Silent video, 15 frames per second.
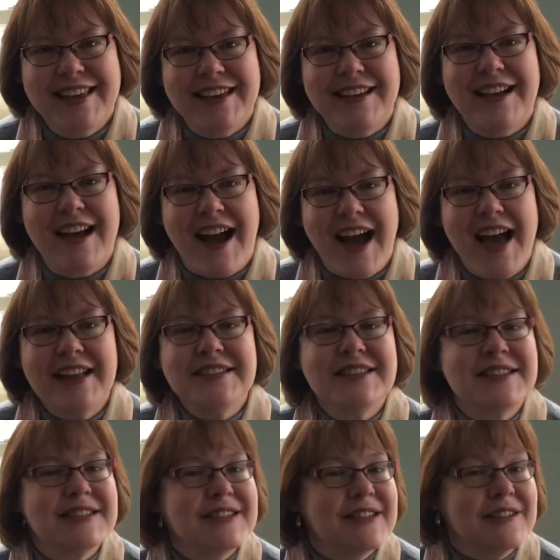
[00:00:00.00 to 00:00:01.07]
God
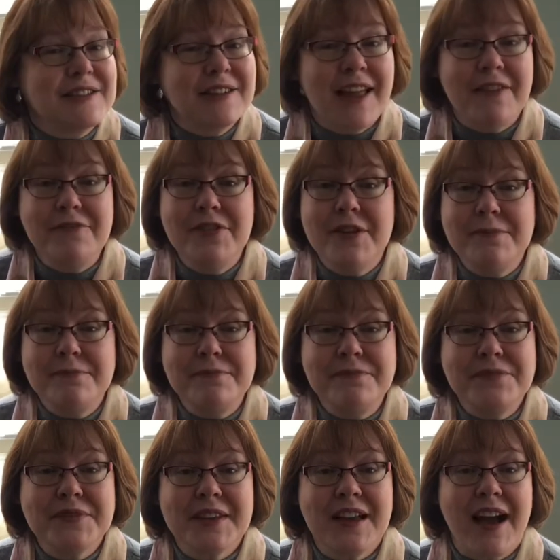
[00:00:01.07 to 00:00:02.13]
still loved them.
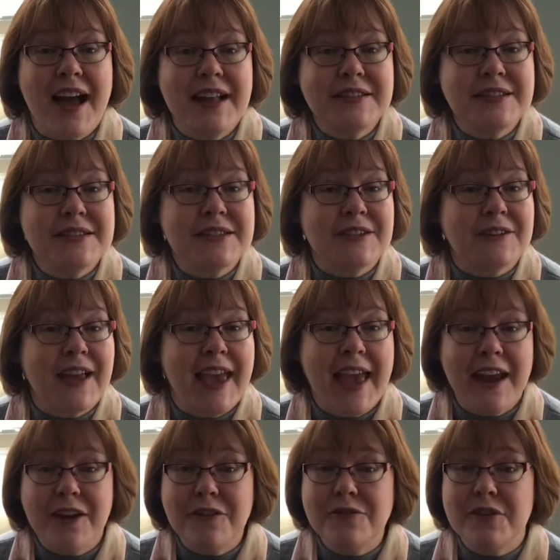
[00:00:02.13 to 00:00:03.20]
God still
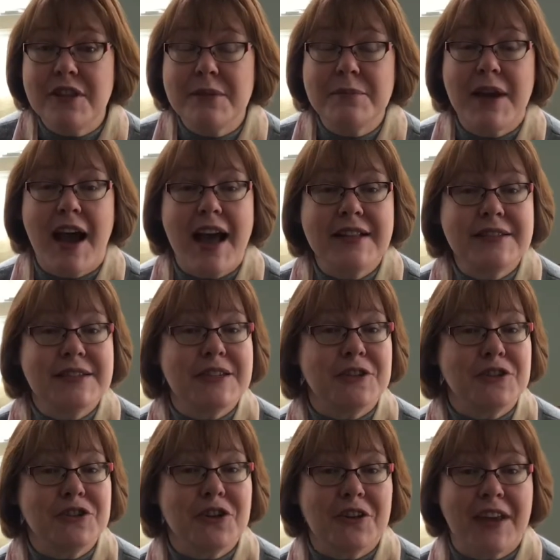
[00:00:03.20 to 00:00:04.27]
cared for them. God still
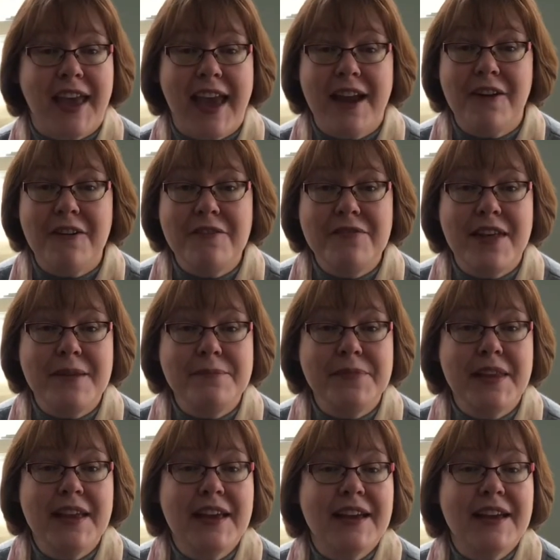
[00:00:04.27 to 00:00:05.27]
took care of them.